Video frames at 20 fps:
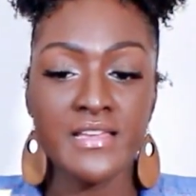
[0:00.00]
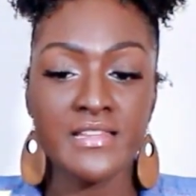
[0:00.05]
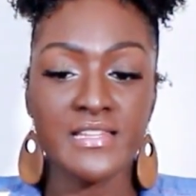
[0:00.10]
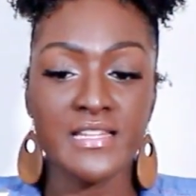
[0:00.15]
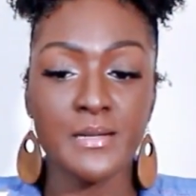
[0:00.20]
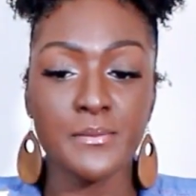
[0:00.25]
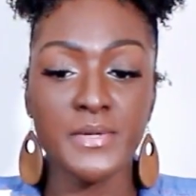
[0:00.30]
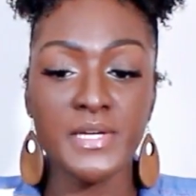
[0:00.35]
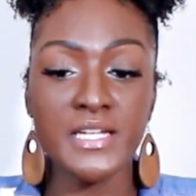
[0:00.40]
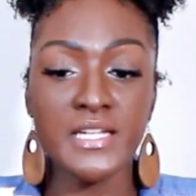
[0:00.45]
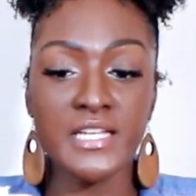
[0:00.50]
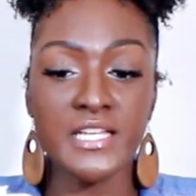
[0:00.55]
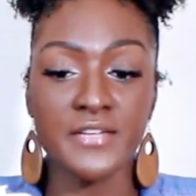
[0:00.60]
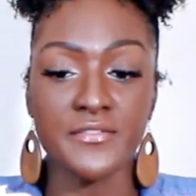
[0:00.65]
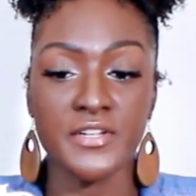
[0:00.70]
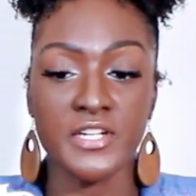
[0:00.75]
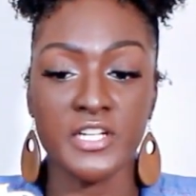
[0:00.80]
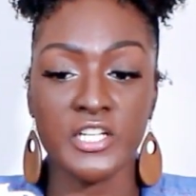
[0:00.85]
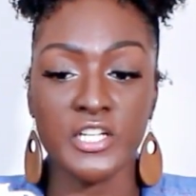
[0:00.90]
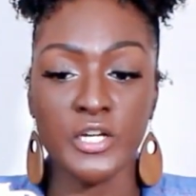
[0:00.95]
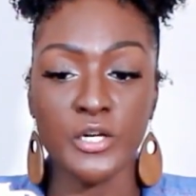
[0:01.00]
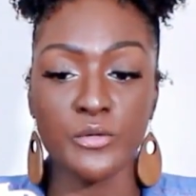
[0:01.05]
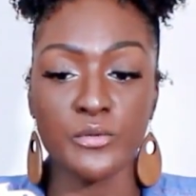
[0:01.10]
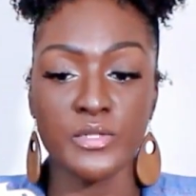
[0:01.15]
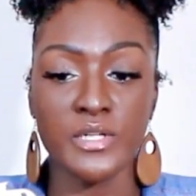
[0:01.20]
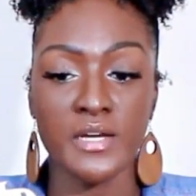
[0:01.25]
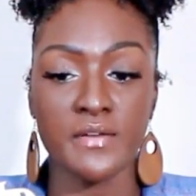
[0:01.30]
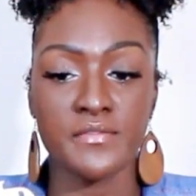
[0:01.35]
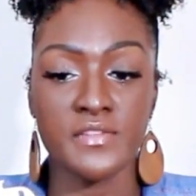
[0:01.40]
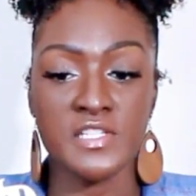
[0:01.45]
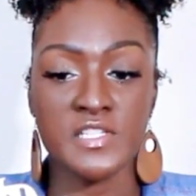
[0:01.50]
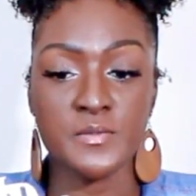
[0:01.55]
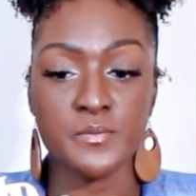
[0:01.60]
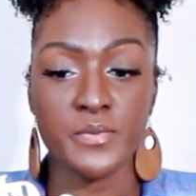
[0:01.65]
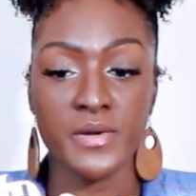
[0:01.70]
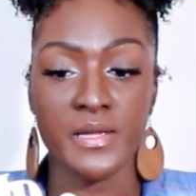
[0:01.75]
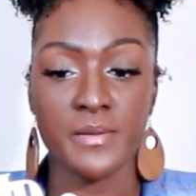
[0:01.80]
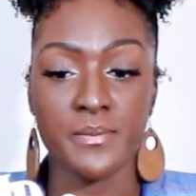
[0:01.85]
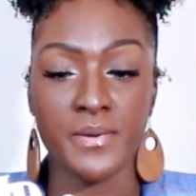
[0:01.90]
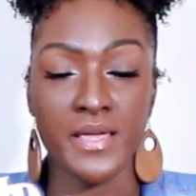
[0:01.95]
Then I'm going to give it a coat of the
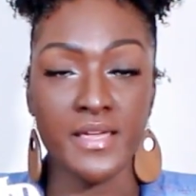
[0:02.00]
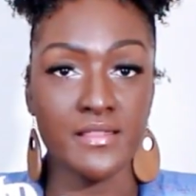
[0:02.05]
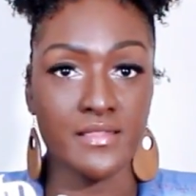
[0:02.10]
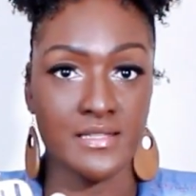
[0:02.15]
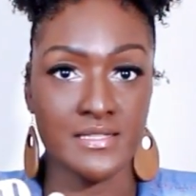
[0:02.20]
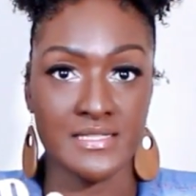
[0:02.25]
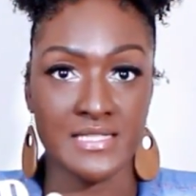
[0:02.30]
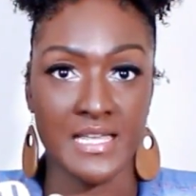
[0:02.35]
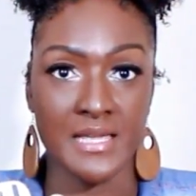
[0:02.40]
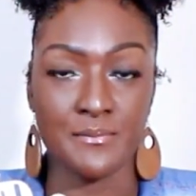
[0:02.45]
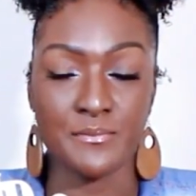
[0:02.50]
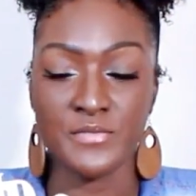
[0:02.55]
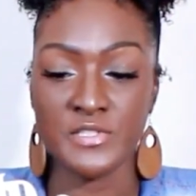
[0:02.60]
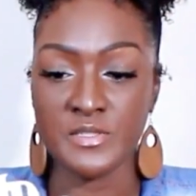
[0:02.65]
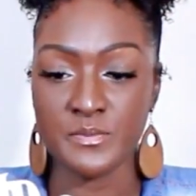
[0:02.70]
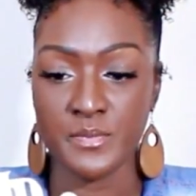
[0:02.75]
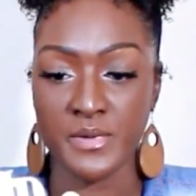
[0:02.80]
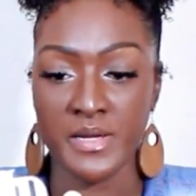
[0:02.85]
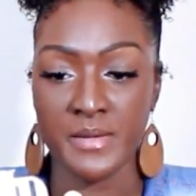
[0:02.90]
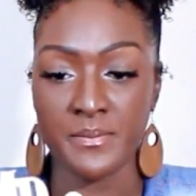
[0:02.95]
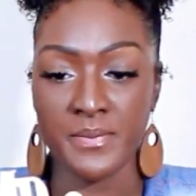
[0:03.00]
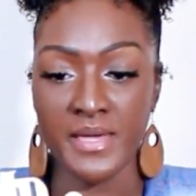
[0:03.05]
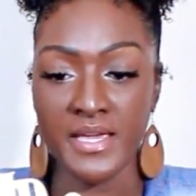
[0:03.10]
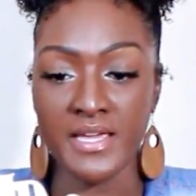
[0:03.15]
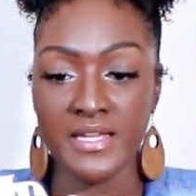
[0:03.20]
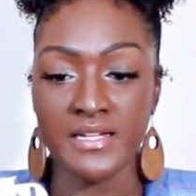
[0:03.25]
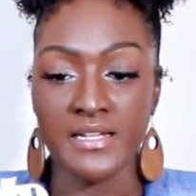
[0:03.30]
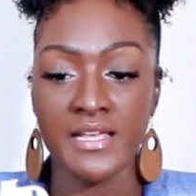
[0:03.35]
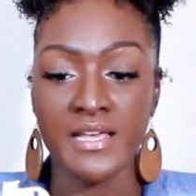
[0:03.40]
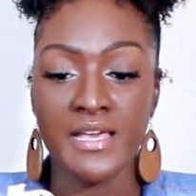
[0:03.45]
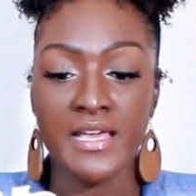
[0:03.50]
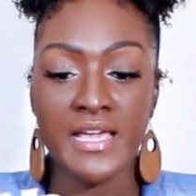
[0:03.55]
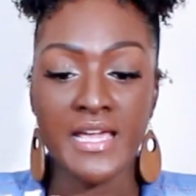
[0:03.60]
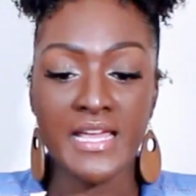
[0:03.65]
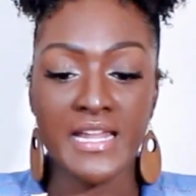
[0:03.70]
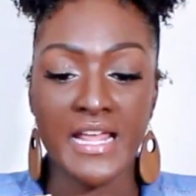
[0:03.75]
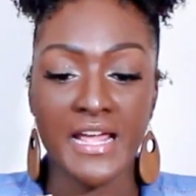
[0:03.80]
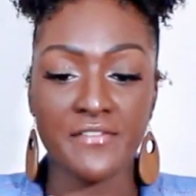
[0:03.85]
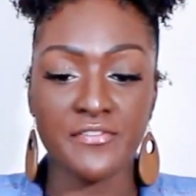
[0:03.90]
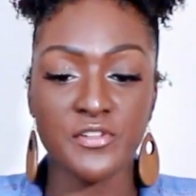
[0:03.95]
spray paint, the same spray paint,
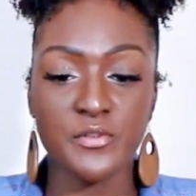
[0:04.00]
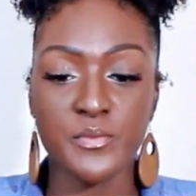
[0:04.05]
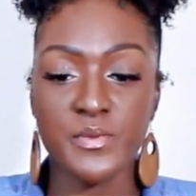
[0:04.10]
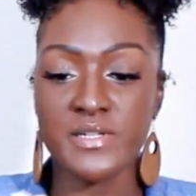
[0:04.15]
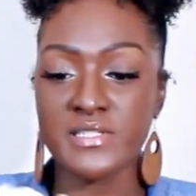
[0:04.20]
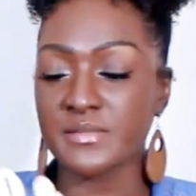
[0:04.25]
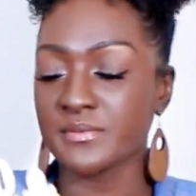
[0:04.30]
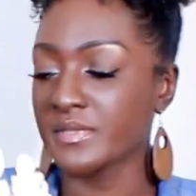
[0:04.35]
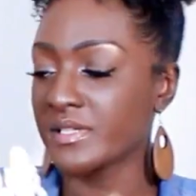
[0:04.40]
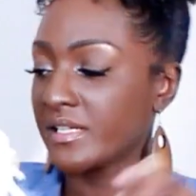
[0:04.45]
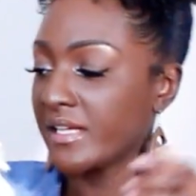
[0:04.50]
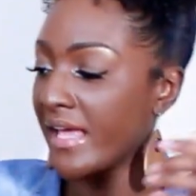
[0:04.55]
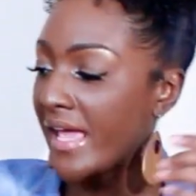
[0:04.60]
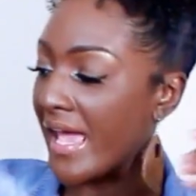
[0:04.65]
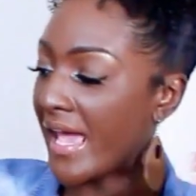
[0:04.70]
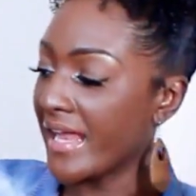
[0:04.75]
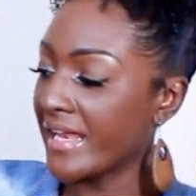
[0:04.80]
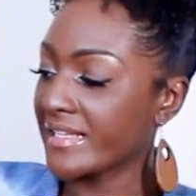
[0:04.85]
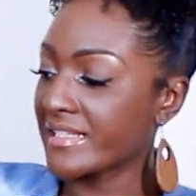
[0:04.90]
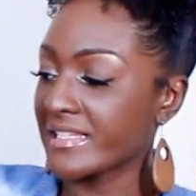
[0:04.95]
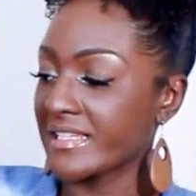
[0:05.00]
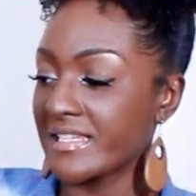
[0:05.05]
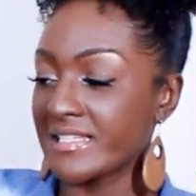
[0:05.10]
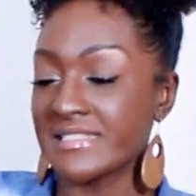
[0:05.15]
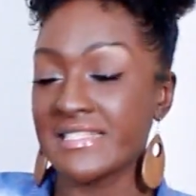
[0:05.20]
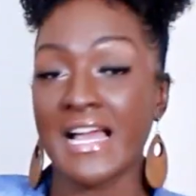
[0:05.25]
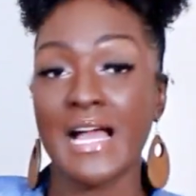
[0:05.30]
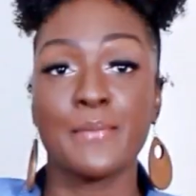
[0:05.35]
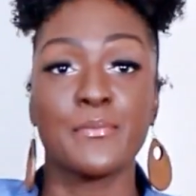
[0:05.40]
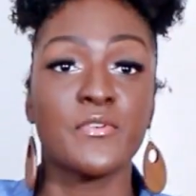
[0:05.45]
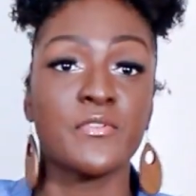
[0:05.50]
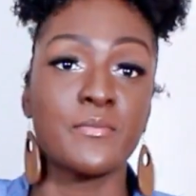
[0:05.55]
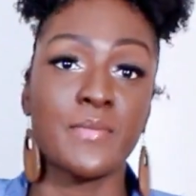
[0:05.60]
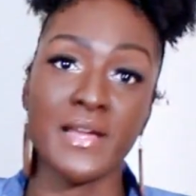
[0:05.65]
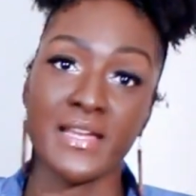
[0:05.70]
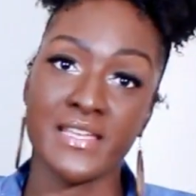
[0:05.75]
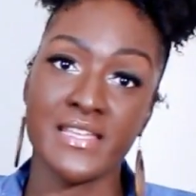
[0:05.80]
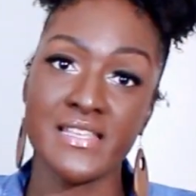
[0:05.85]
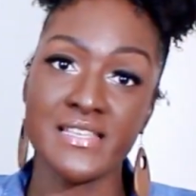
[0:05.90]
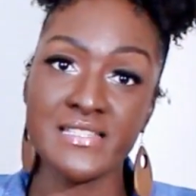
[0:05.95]
and afterwards I'm going to add it to the top of
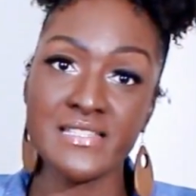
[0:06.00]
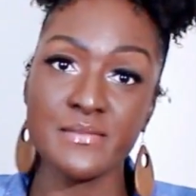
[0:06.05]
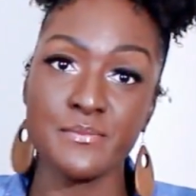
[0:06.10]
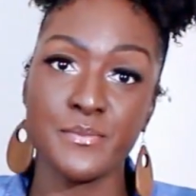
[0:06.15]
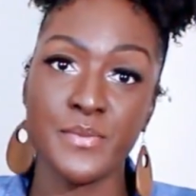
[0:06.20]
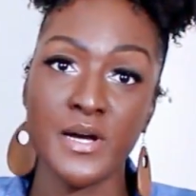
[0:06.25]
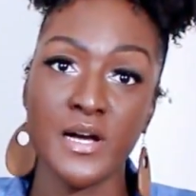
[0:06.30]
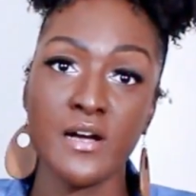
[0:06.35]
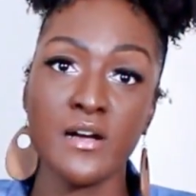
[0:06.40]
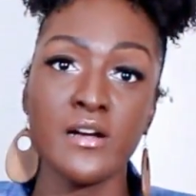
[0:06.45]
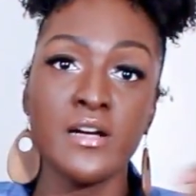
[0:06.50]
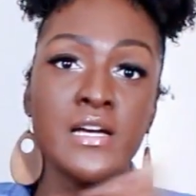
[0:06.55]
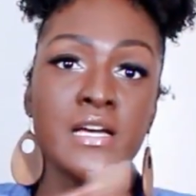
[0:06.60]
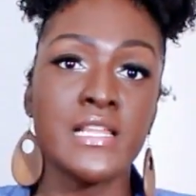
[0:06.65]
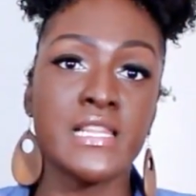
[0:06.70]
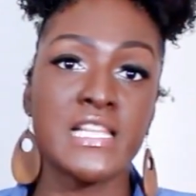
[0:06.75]
my kissing ball.